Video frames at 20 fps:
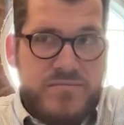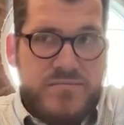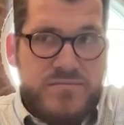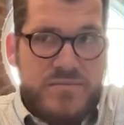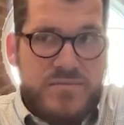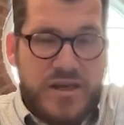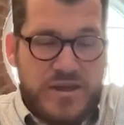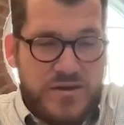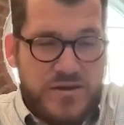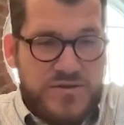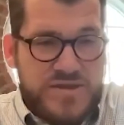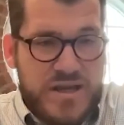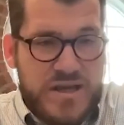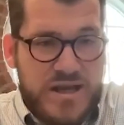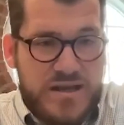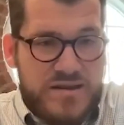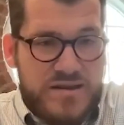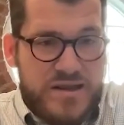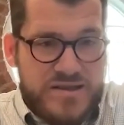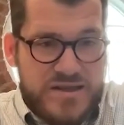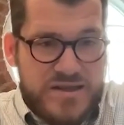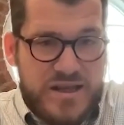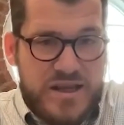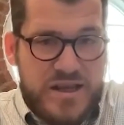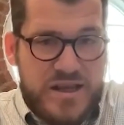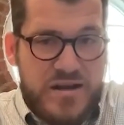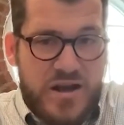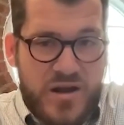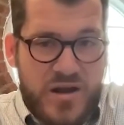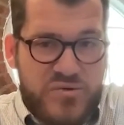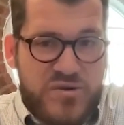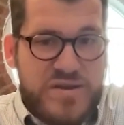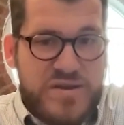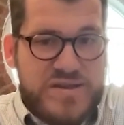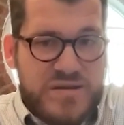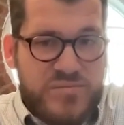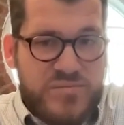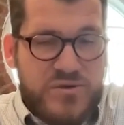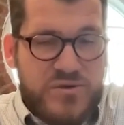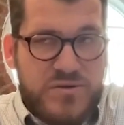like you said, like saying on
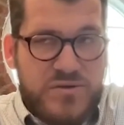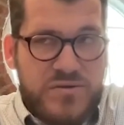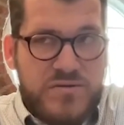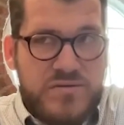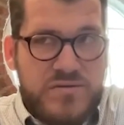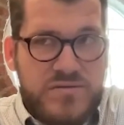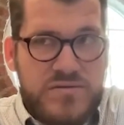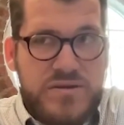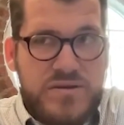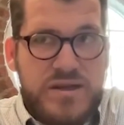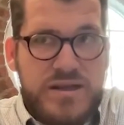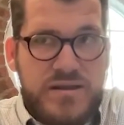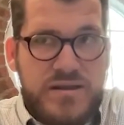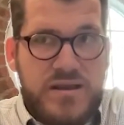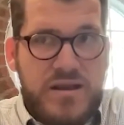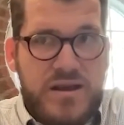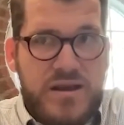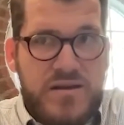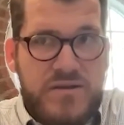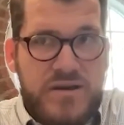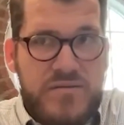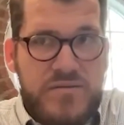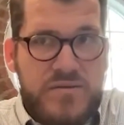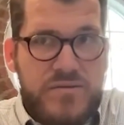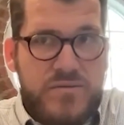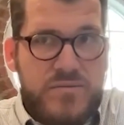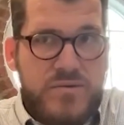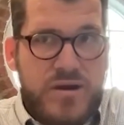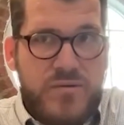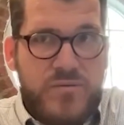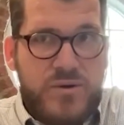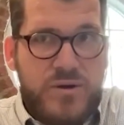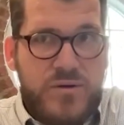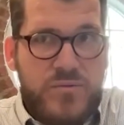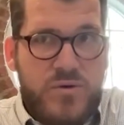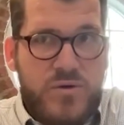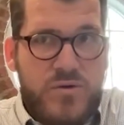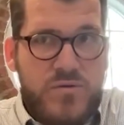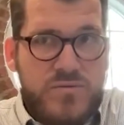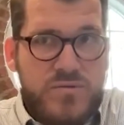principle and in love, we
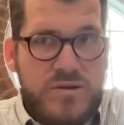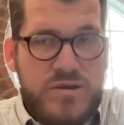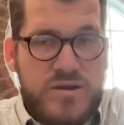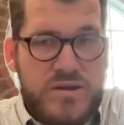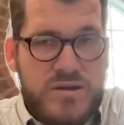won't